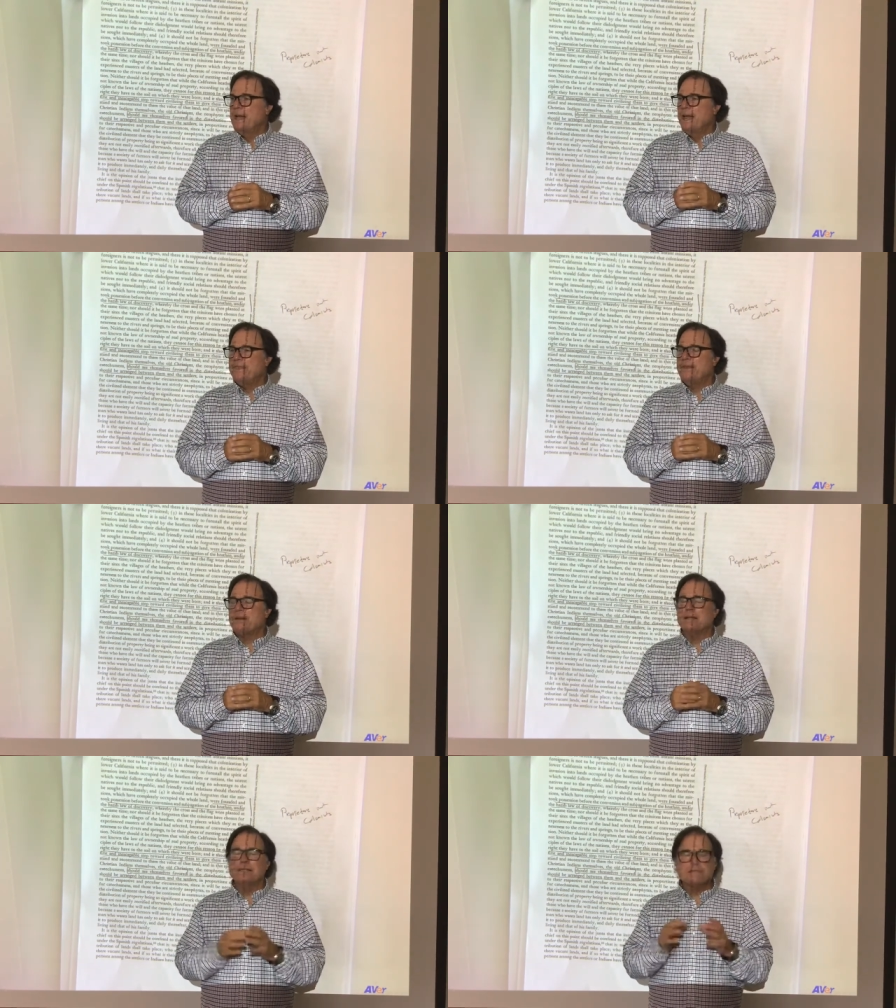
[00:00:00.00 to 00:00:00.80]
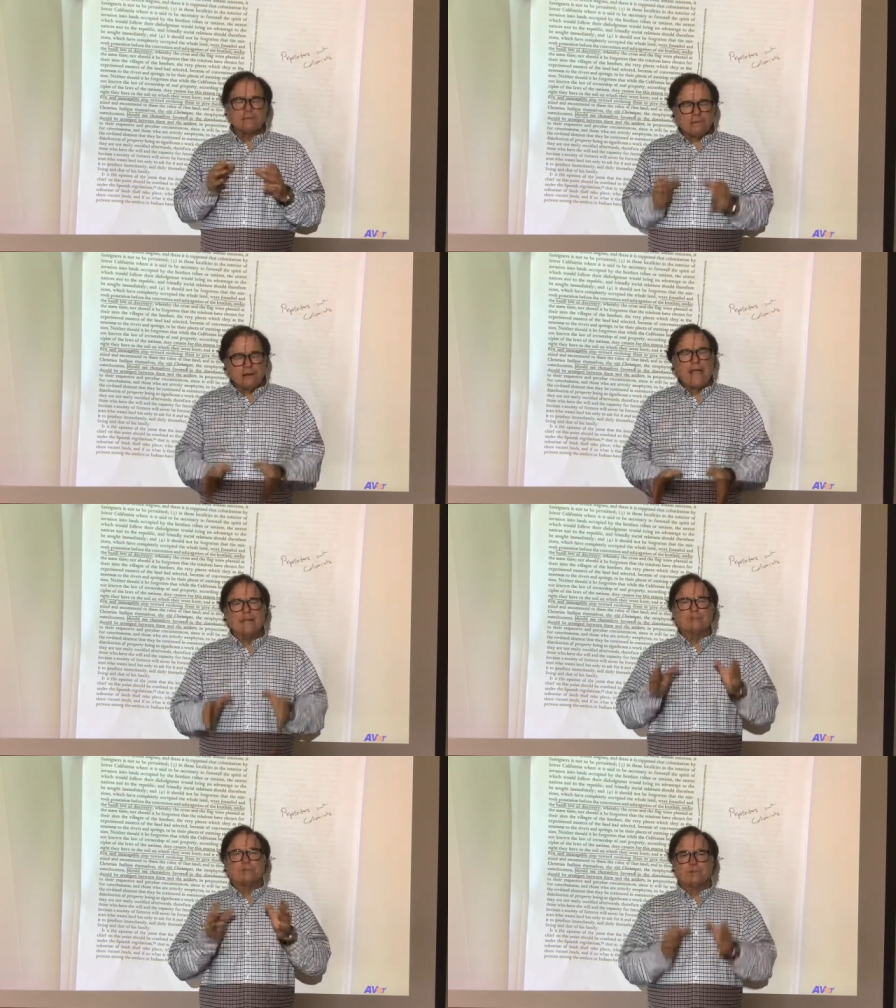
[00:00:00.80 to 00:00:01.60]
And there is
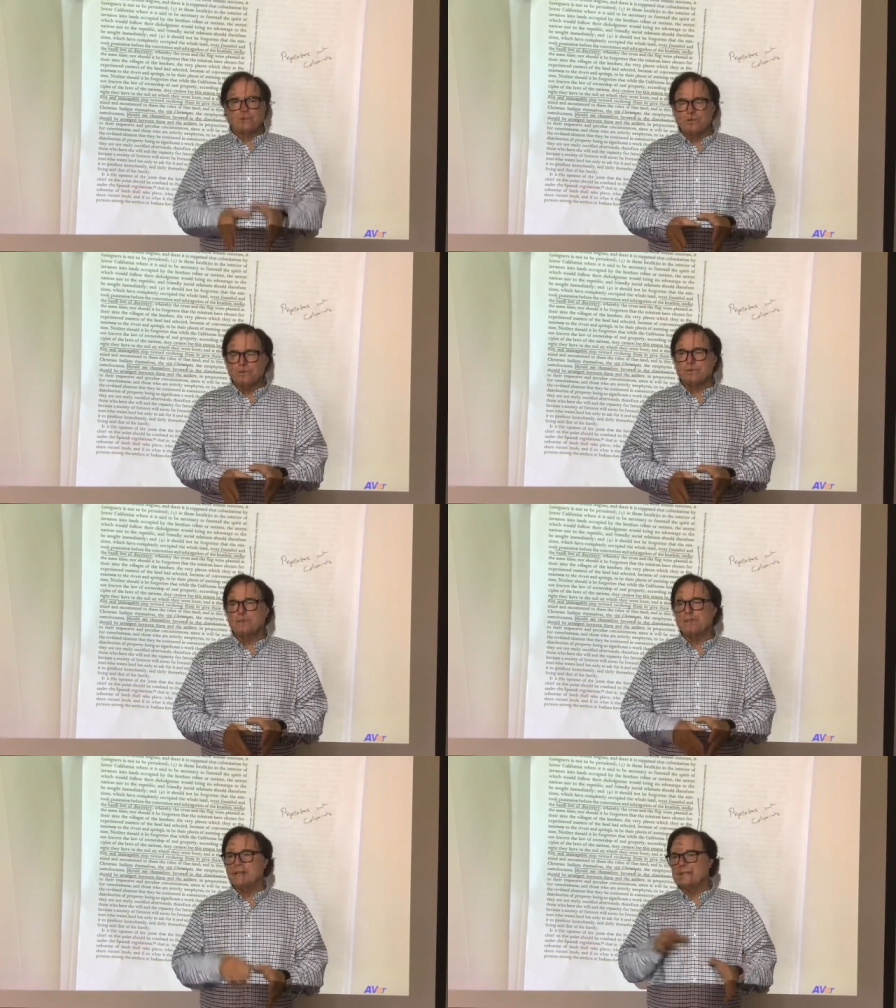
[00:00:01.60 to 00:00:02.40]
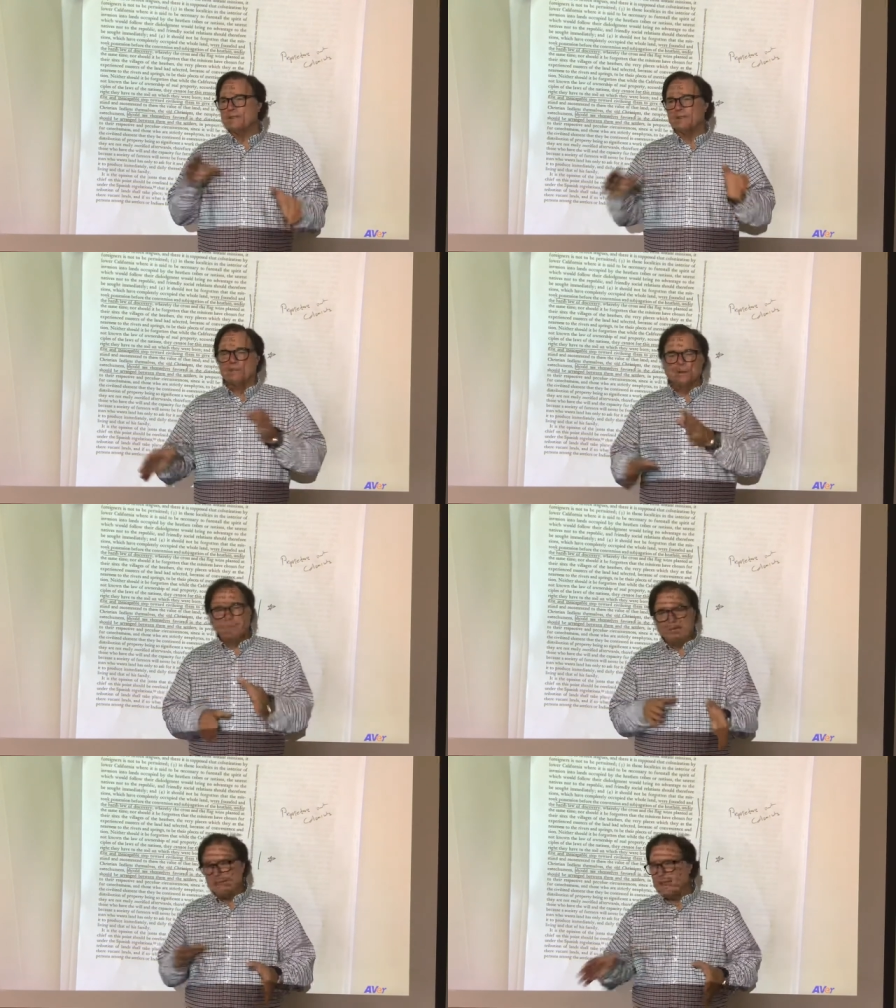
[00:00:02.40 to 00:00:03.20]
great truth to this, and,
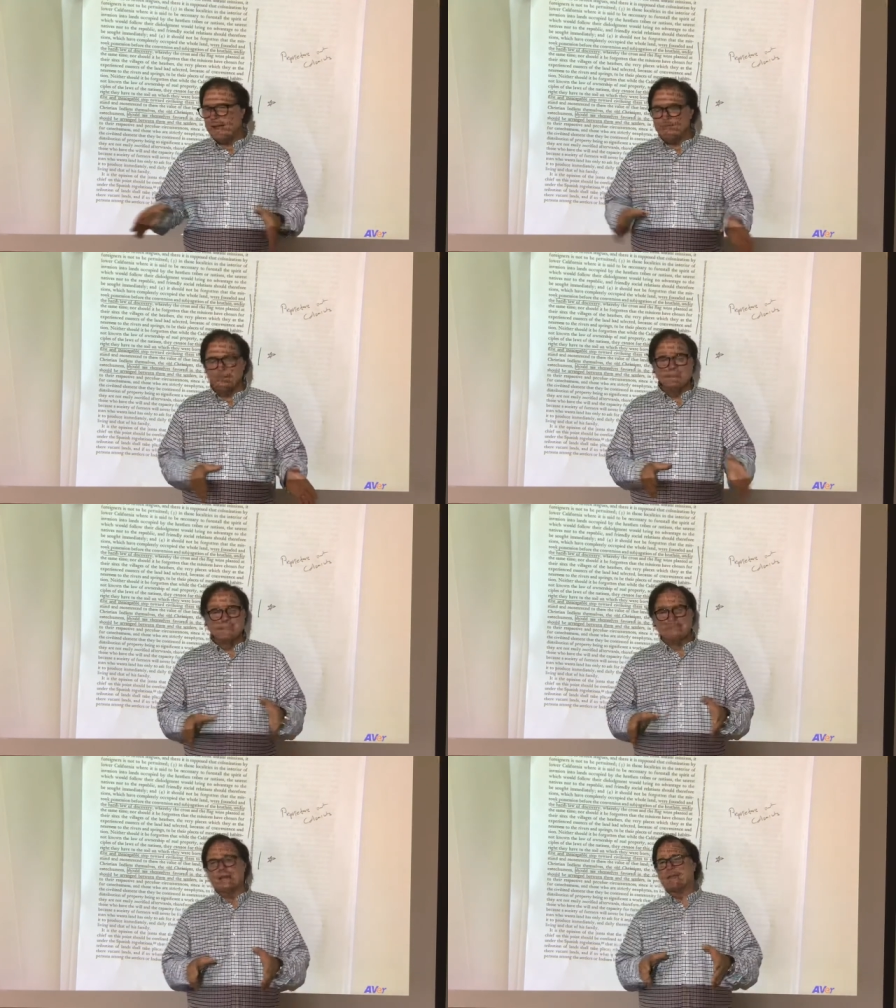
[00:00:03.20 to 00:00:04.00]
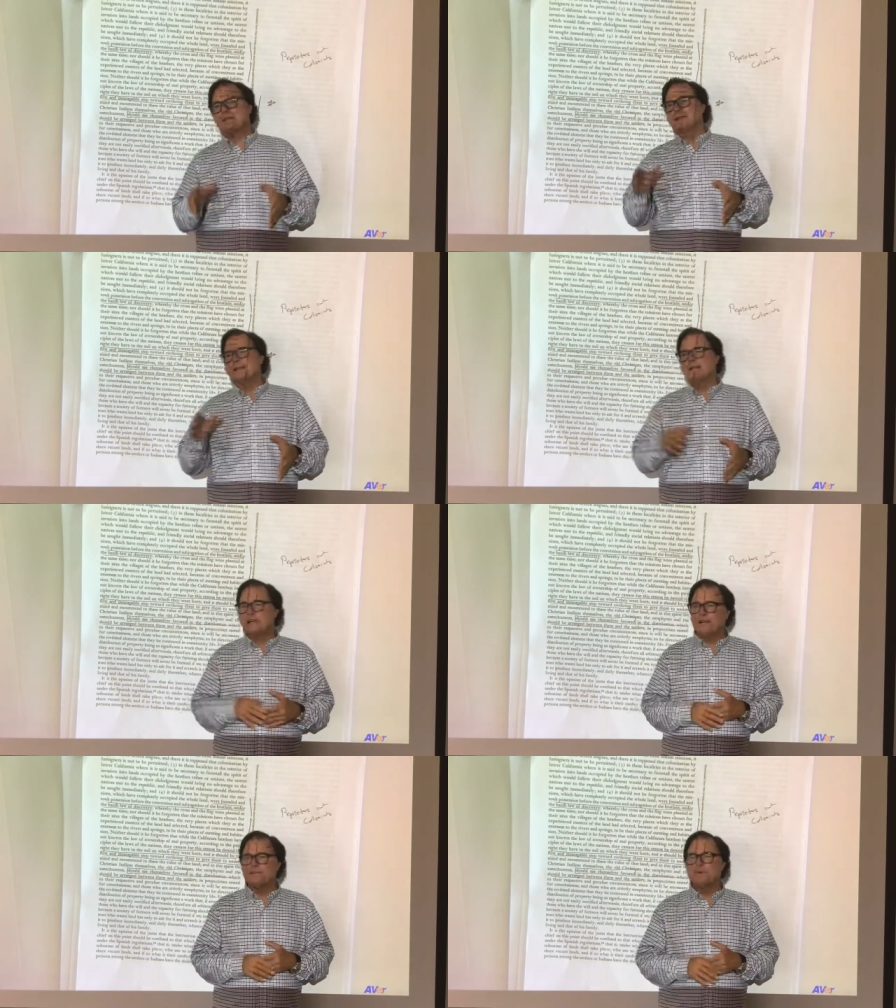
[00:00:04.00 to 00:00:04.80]
but you have to be subtle and
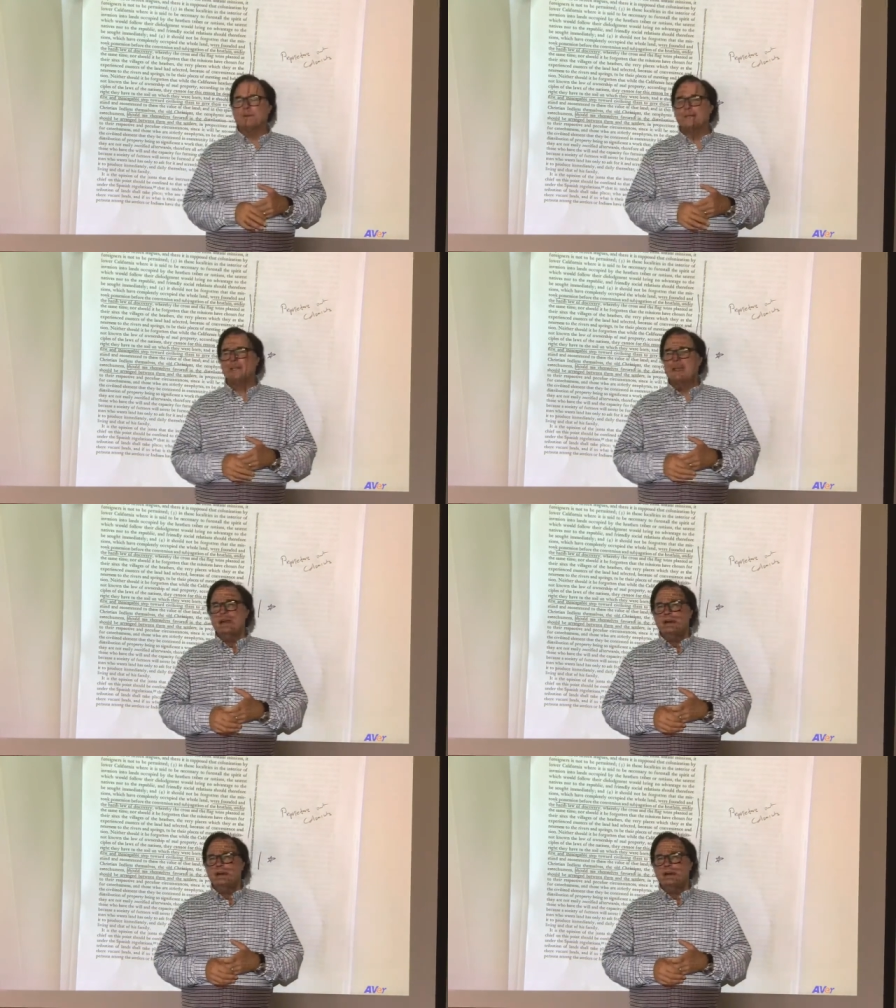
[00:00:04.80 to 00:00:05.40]
careful with it.